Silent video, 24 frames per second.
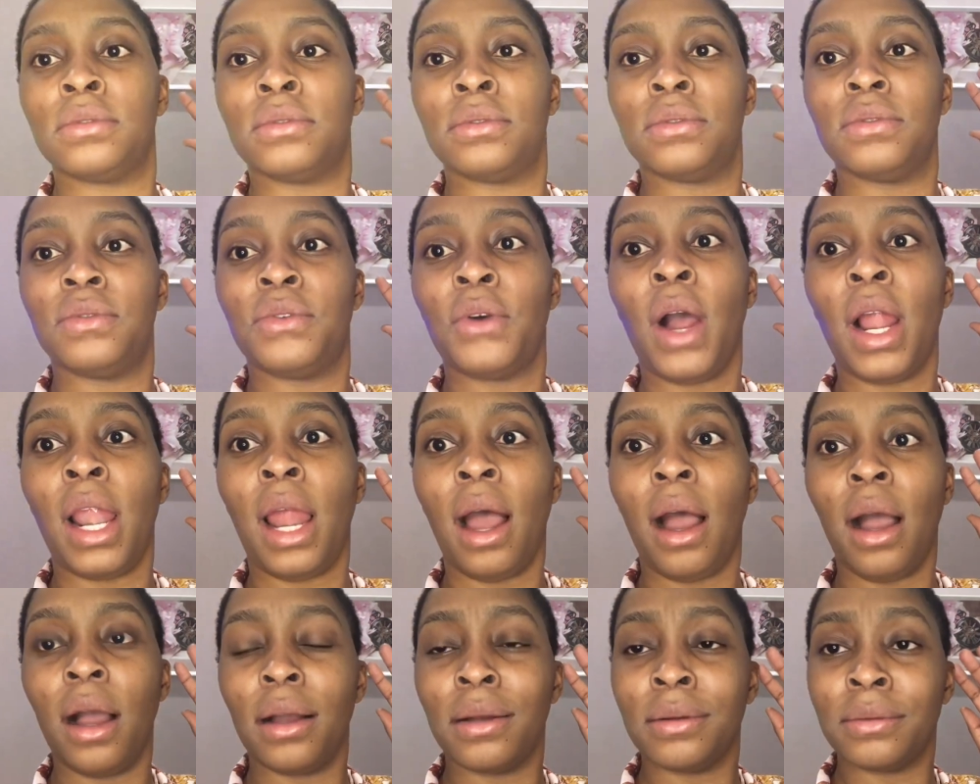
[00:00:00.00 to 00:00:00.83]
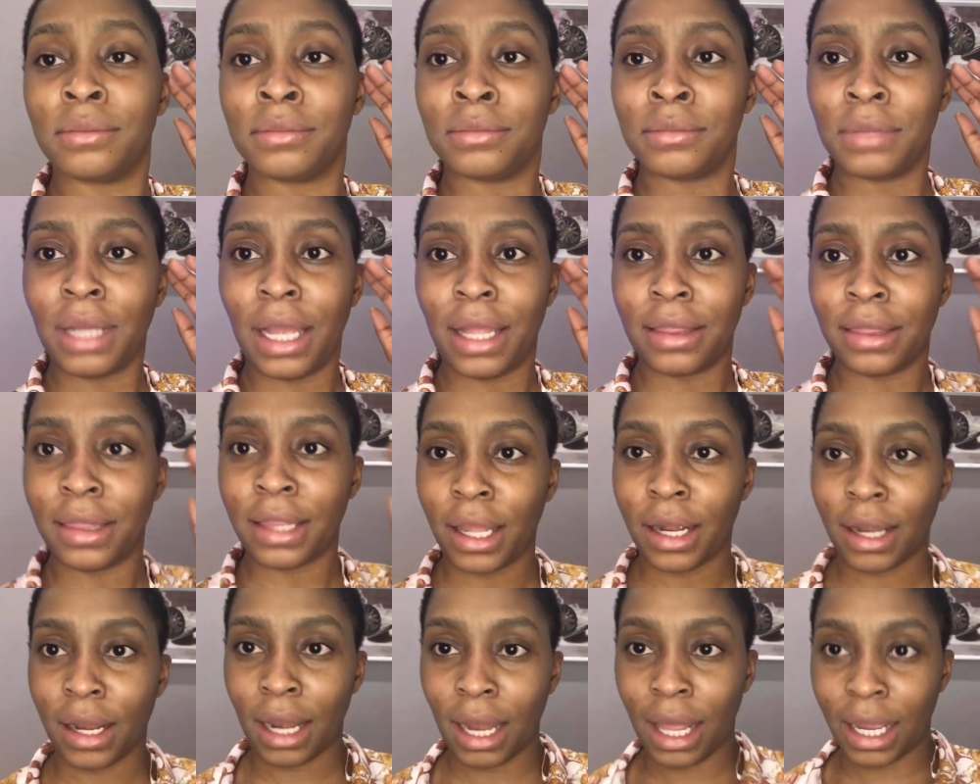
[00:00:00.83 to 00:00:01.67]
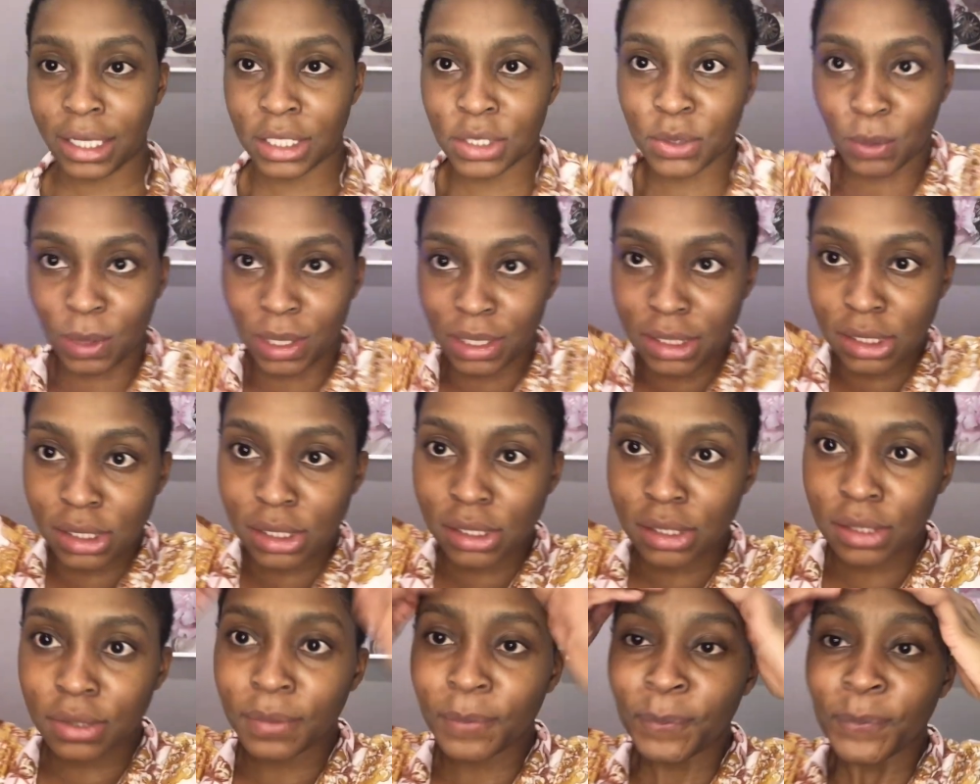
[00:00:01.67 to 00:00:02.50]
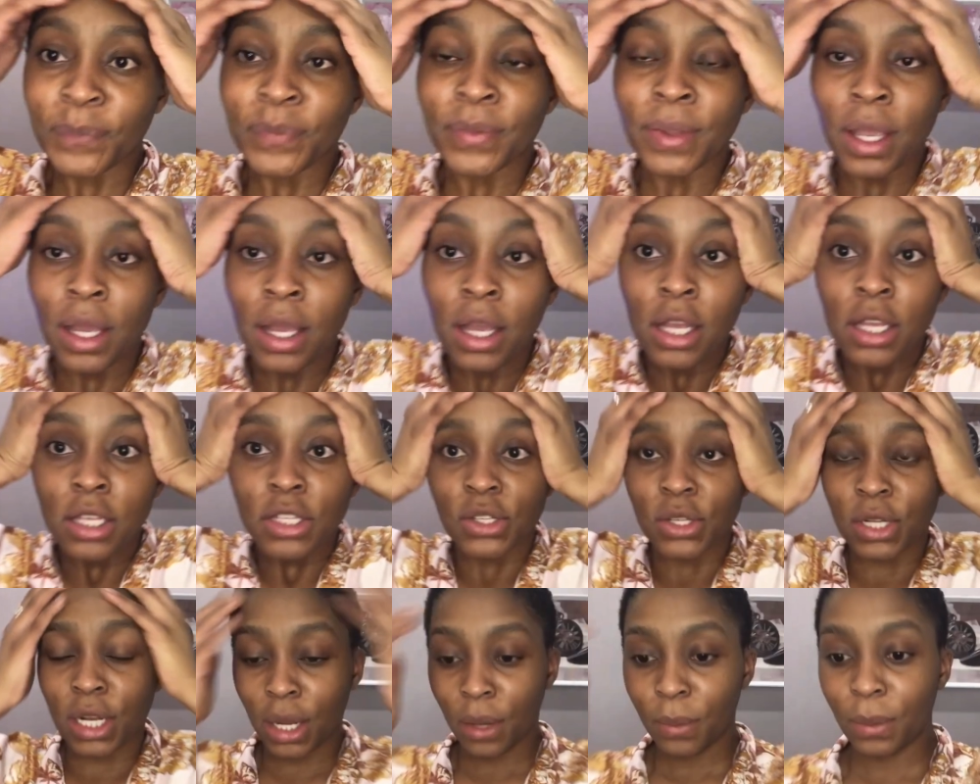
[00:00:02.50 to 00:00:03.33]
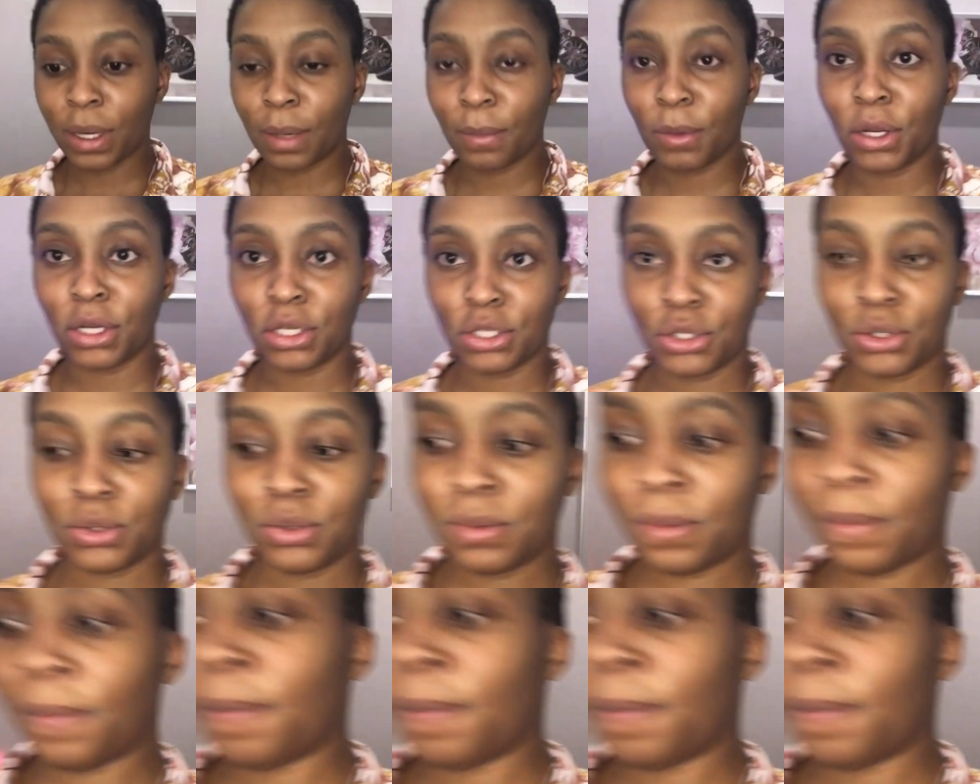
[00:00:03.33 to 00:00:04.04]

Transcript: Voila. And then light was. So now what I'm gonna do,